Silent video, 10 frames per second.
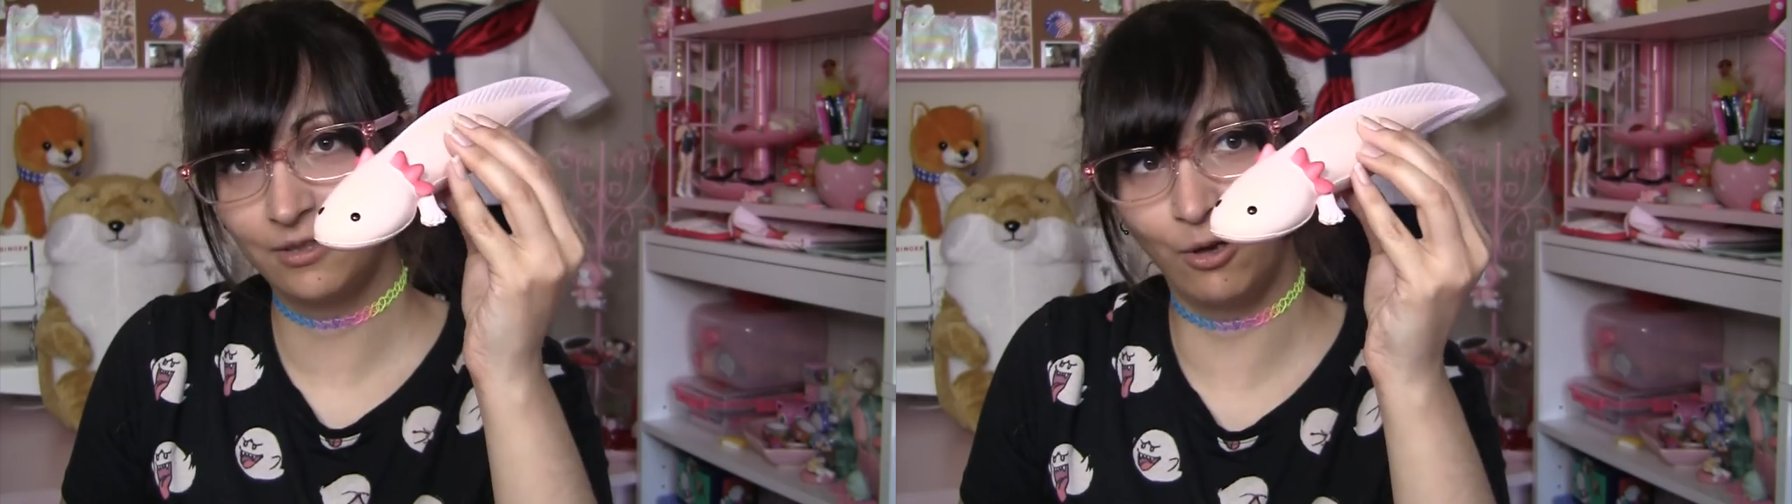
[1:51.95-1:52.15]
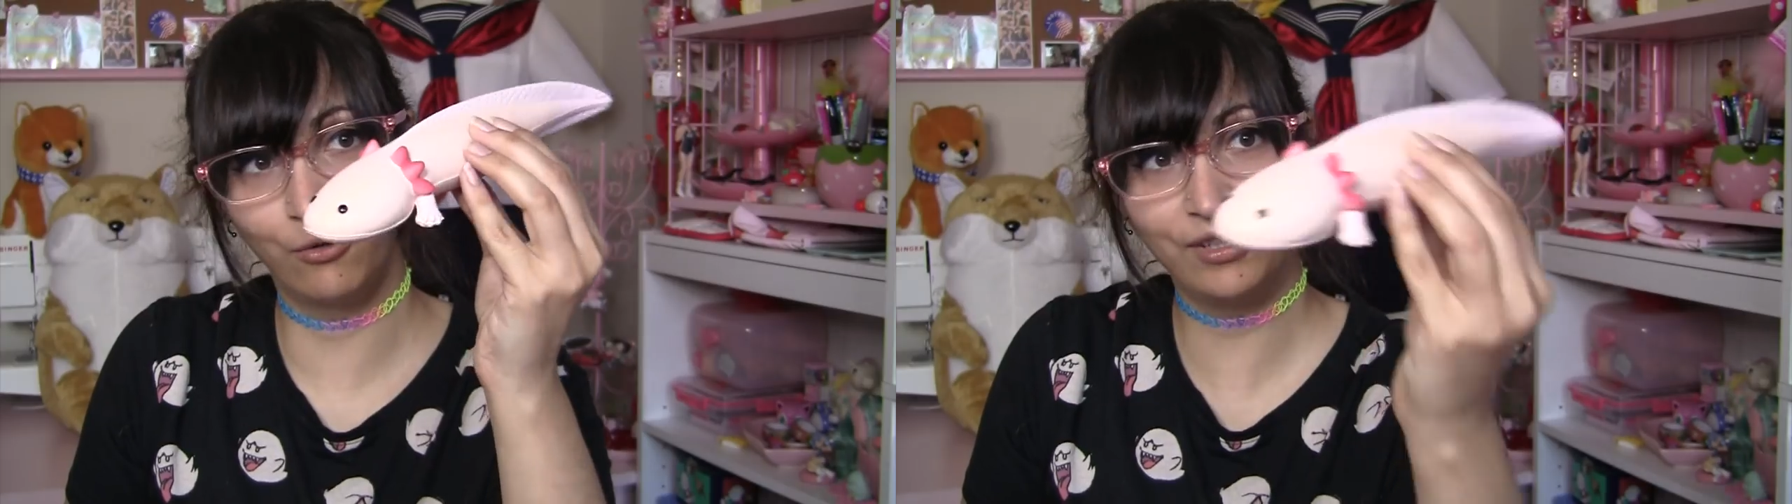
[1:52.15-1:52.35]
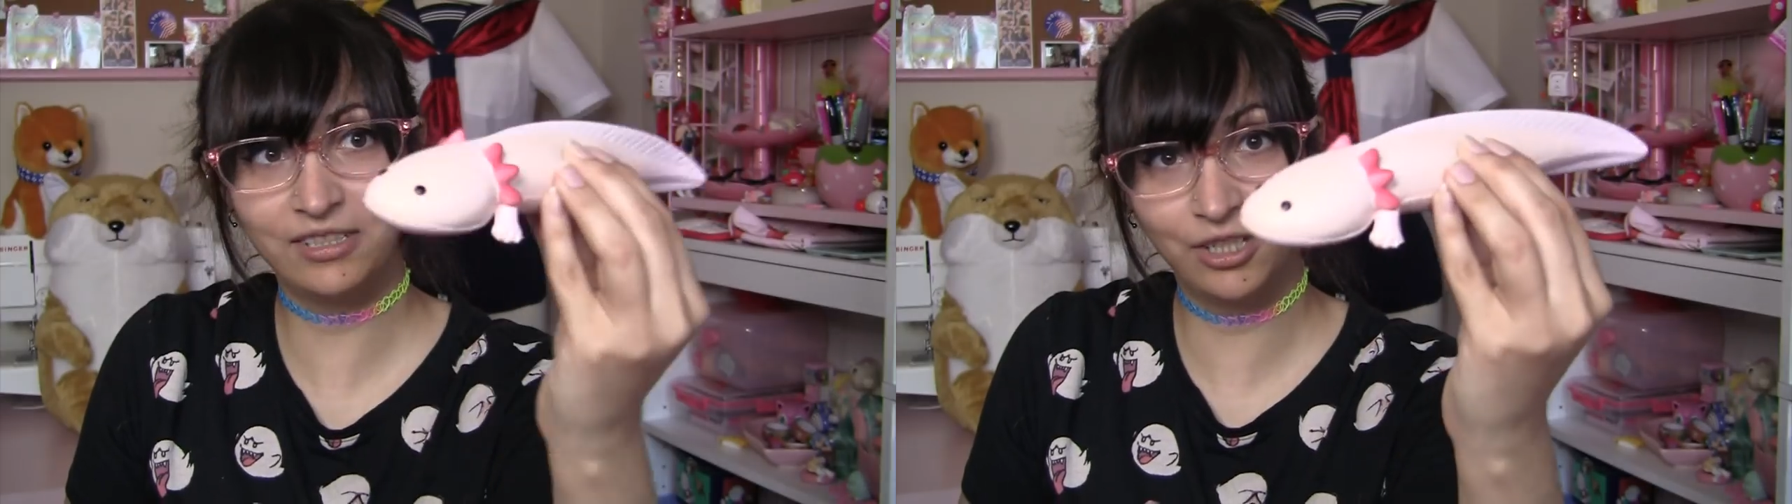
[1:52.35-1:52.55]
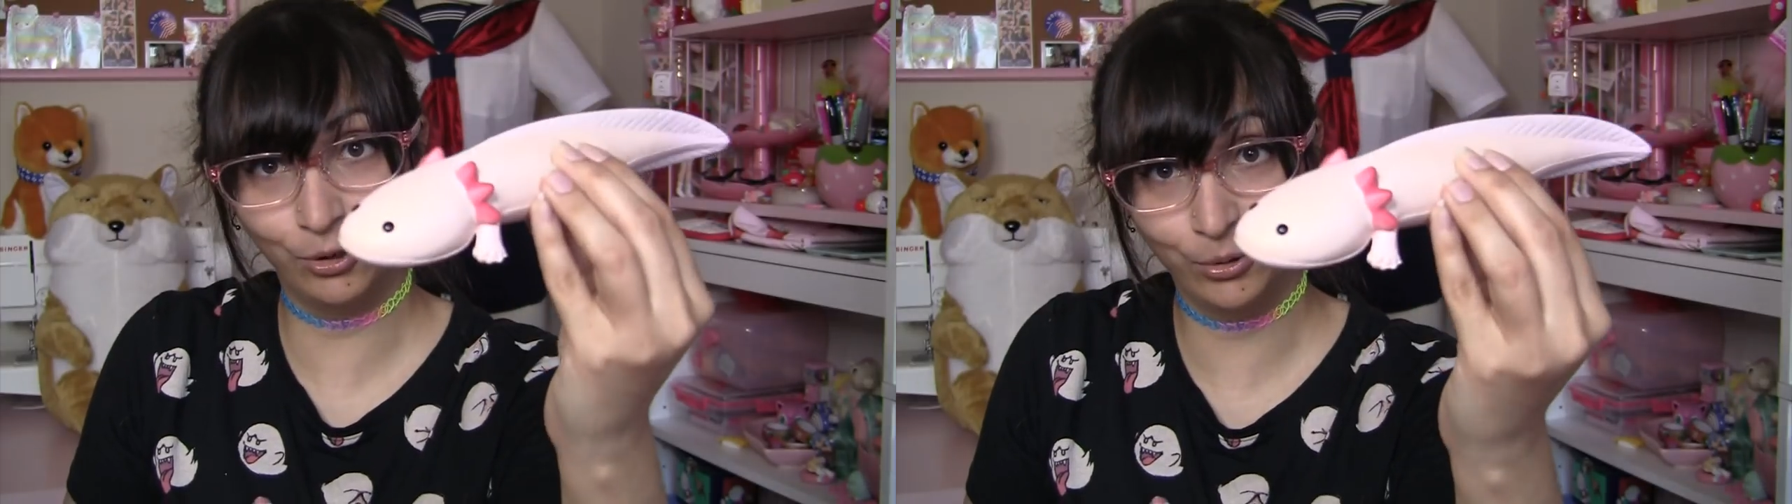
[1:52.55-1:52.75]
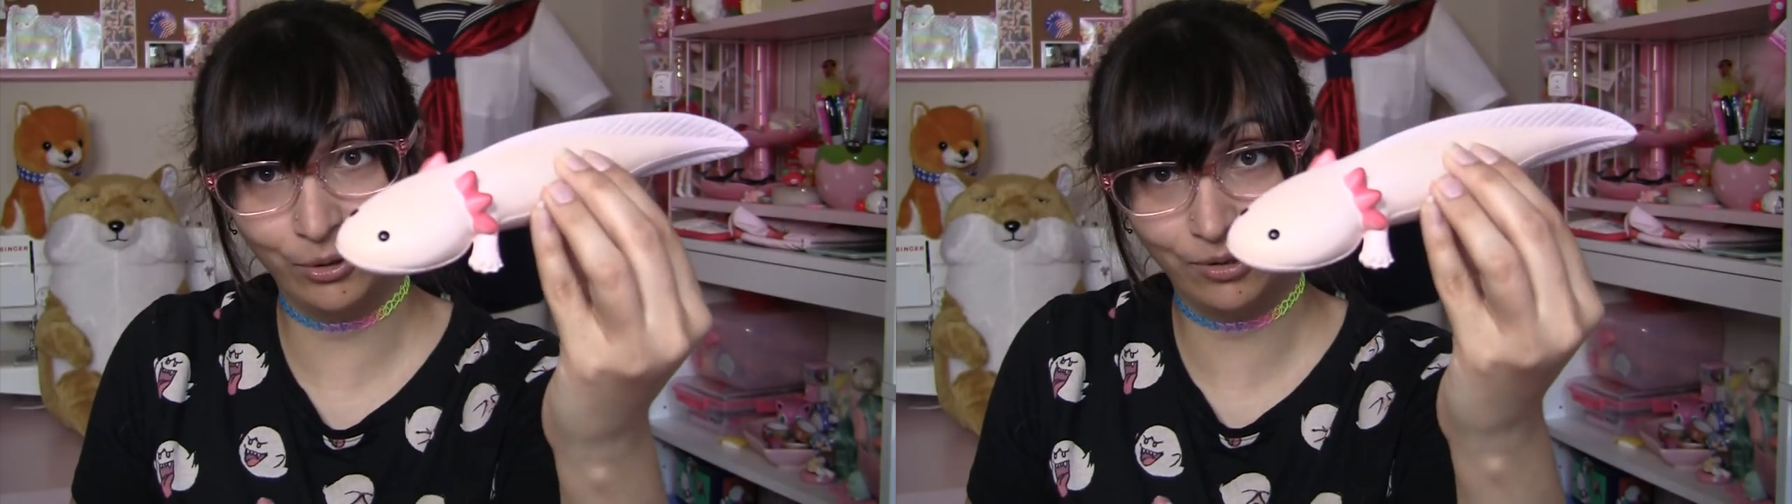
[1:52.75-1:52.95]
So this
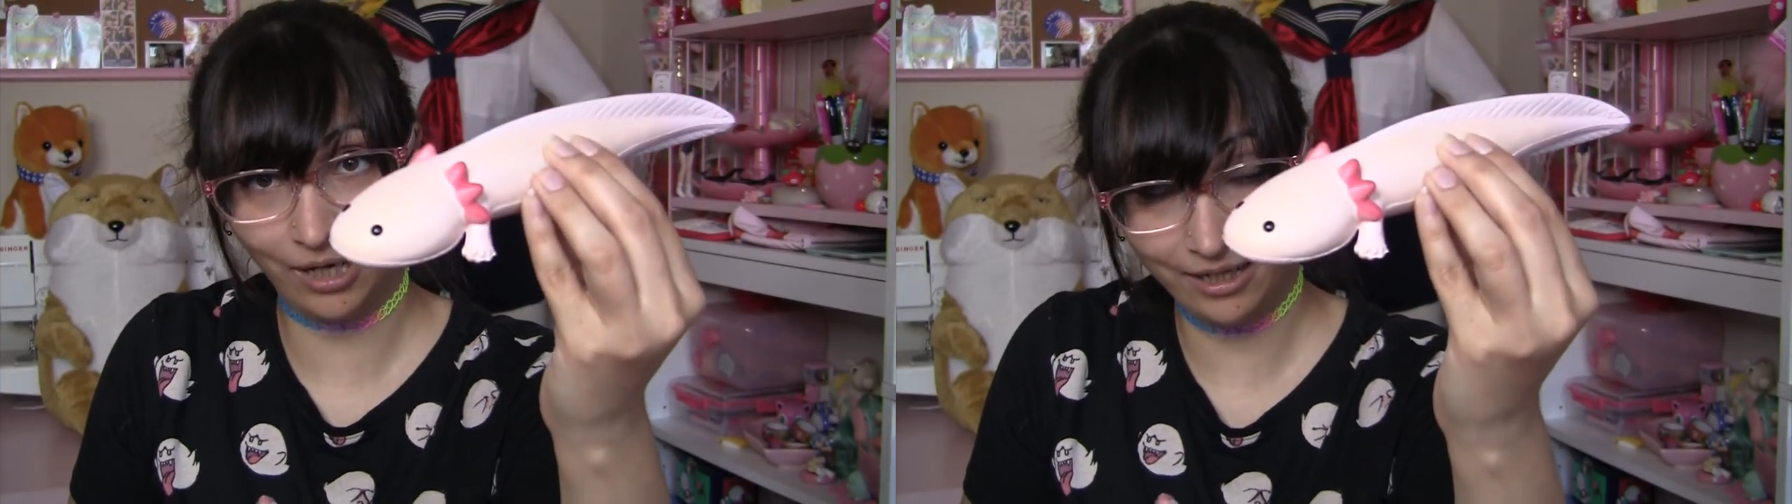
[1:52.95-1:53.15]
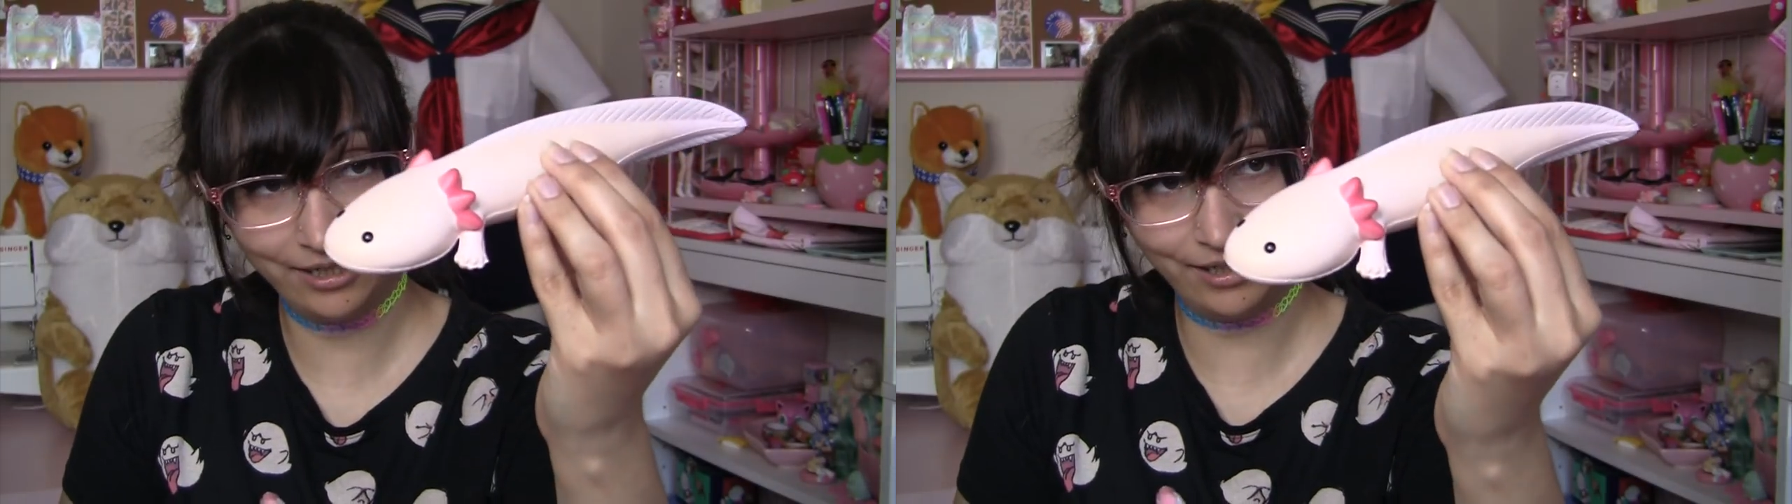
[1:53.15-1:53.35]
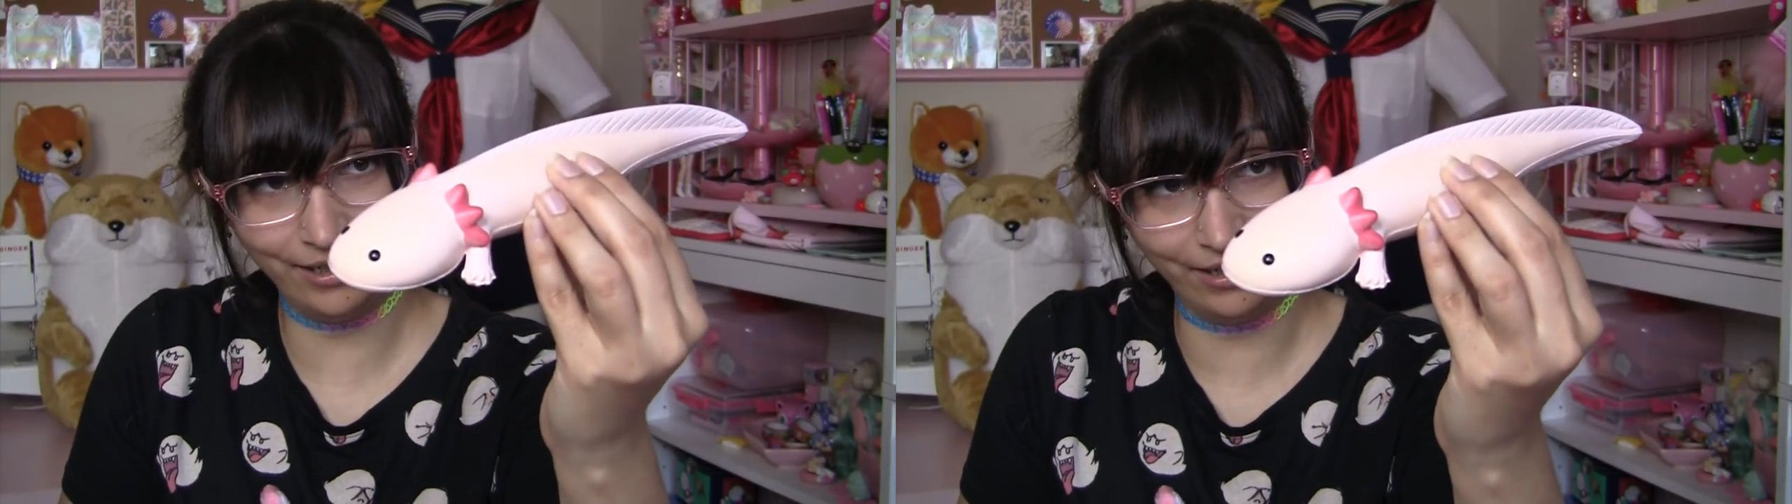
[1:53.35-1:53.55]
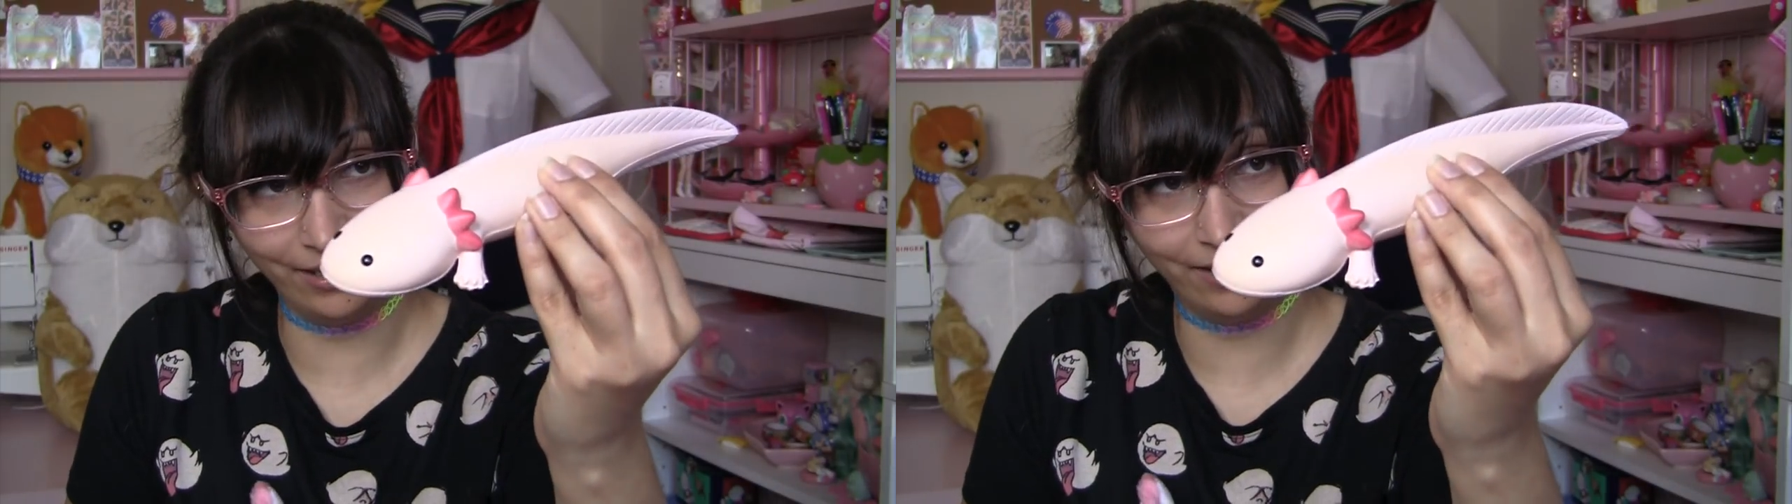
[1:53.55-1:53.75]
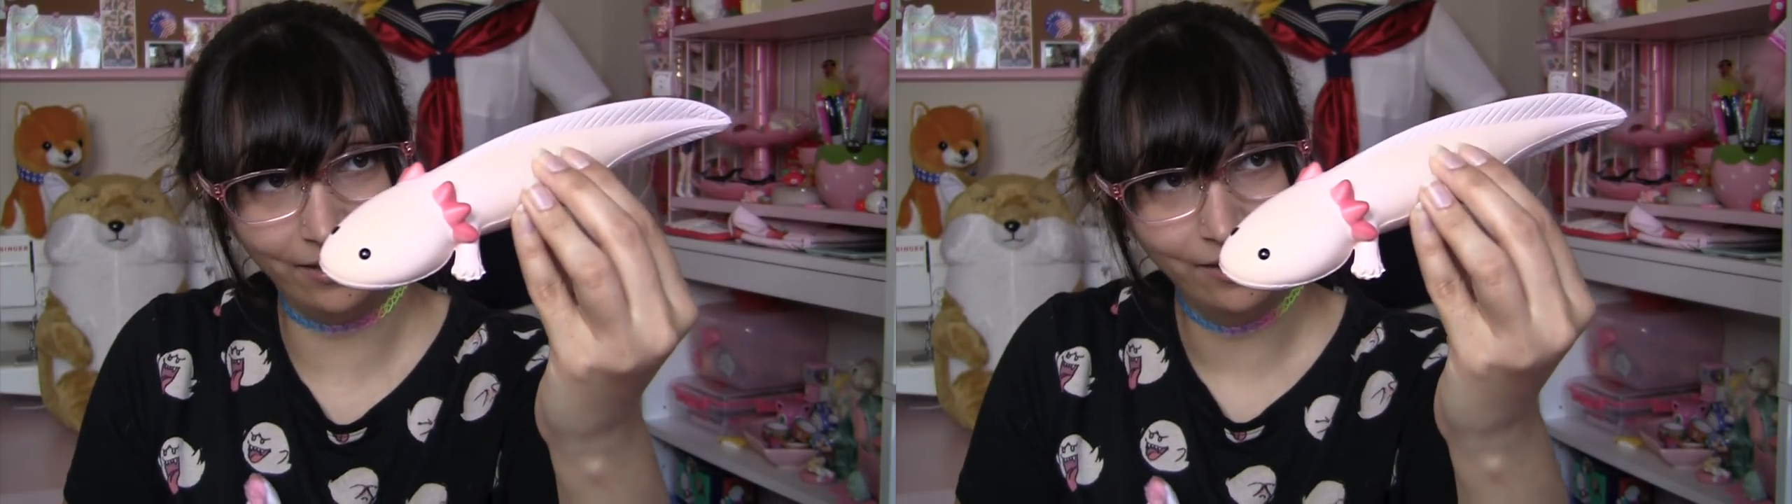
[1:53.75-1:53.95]
cute little guy
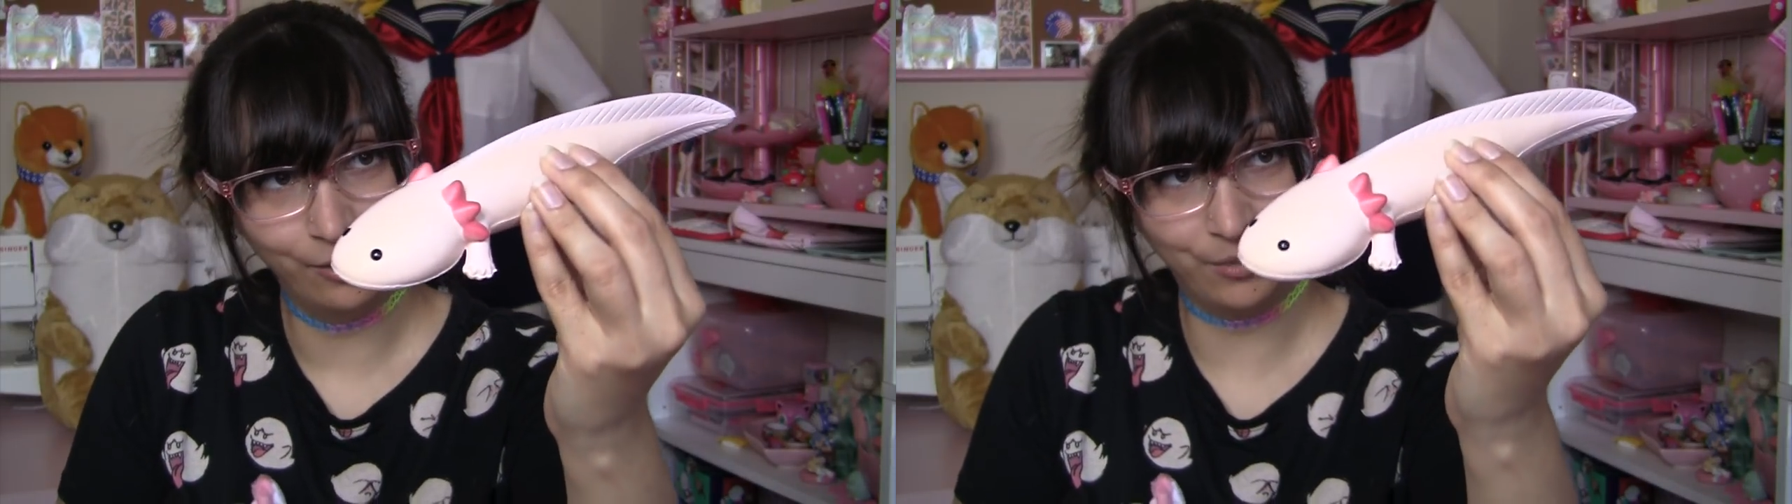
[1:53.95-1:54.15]
here